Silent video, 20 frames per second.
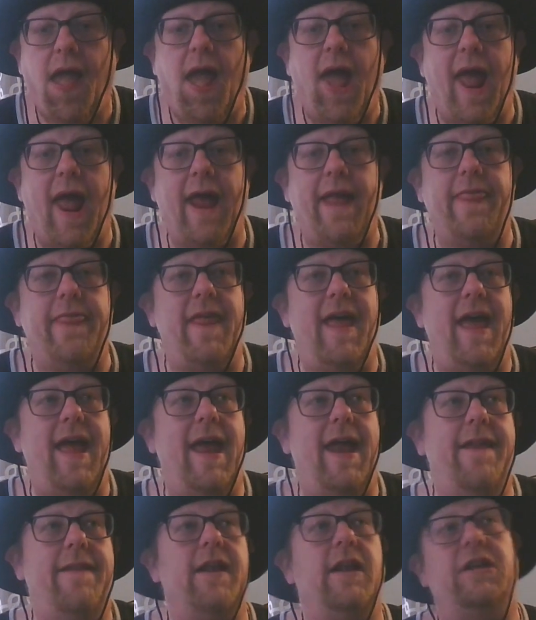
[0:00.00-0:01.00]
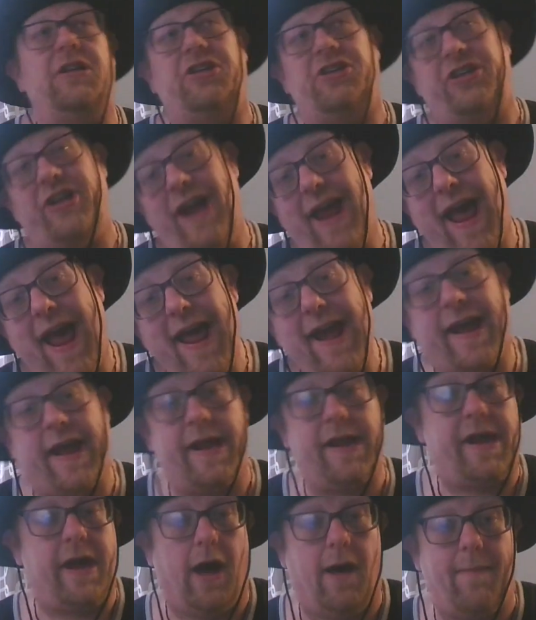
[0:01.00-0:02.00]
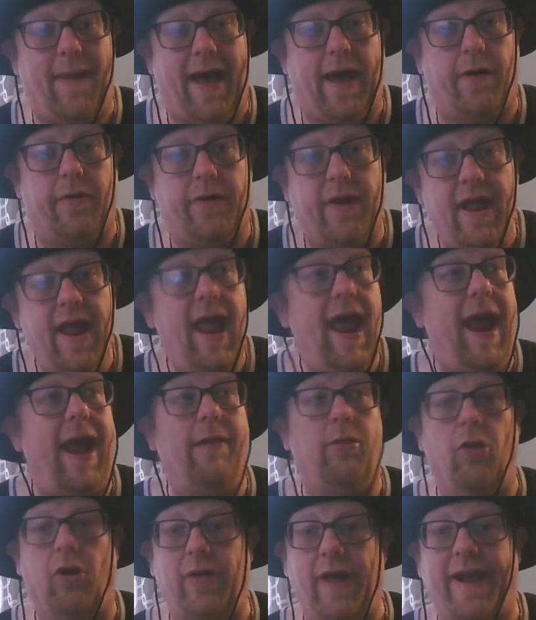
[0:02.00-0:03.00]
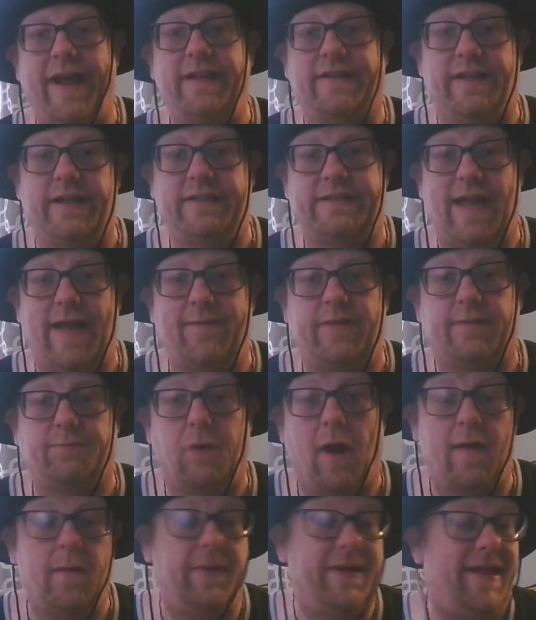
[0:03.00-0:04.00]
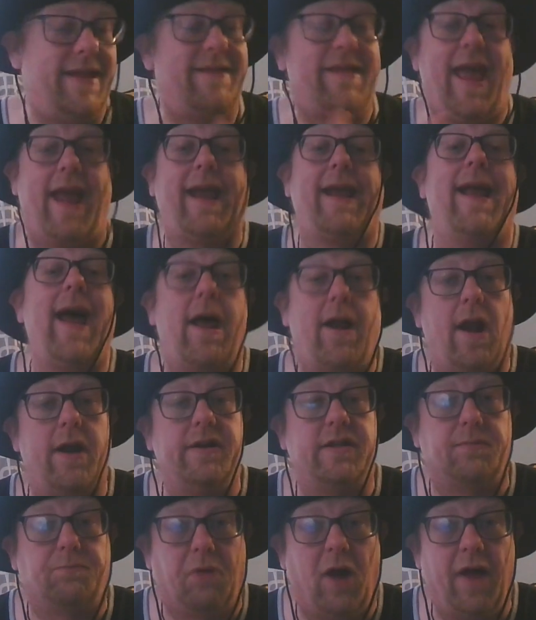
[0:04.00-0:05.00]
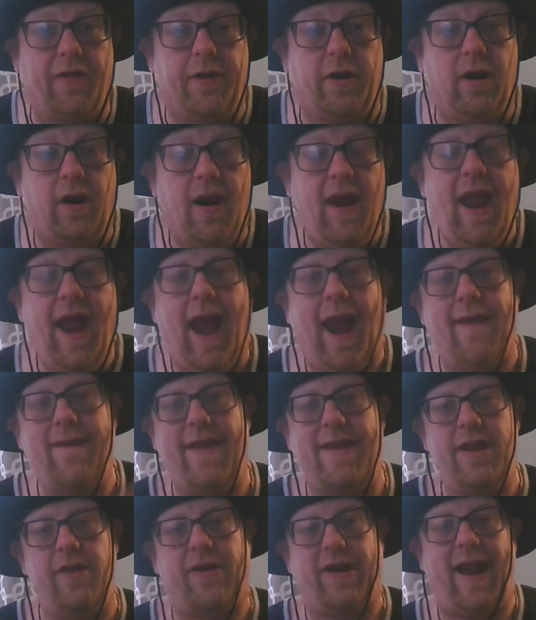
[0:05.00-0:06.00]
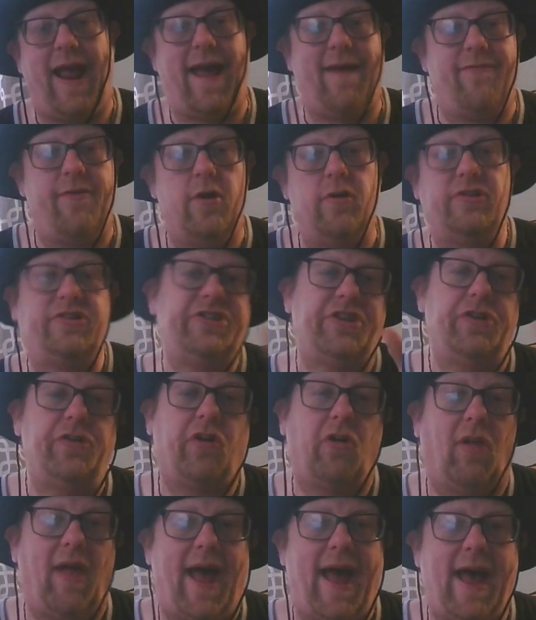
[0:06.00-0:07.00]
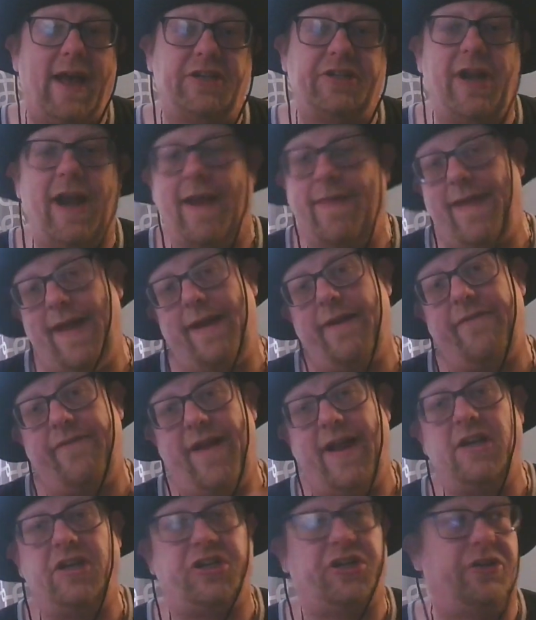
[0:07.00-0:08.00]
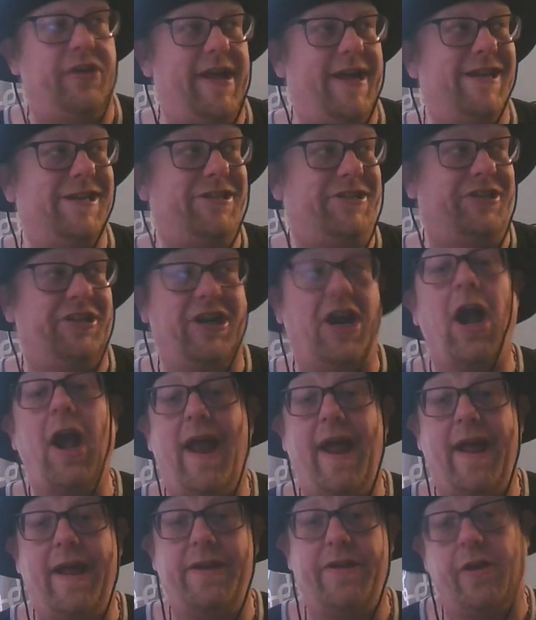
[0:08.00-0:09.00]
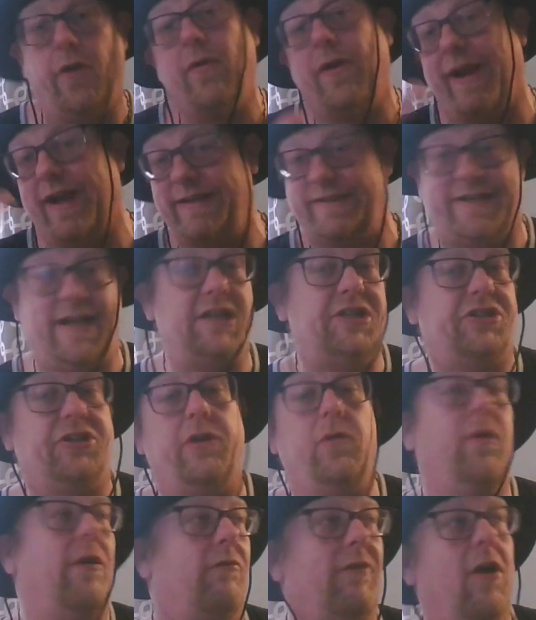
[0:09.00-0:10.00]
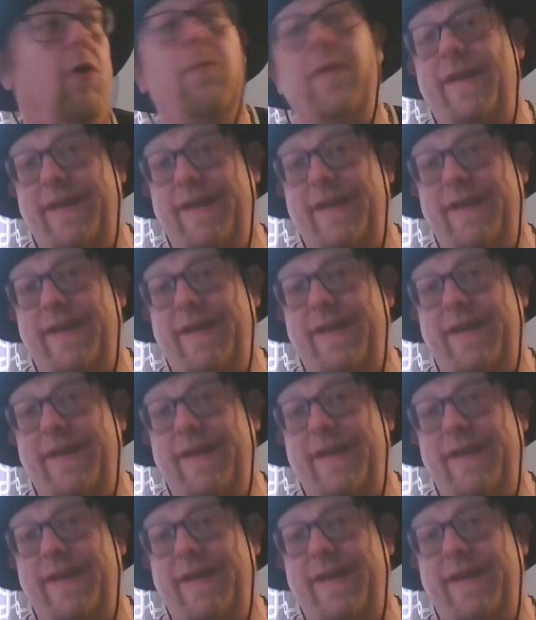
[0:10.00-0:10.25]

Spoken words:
and then Jey can come out and look like he's going to save his brother, but then take it out on his brother, and then you can have those two clash, and then eventually Jey doing essentially what Roman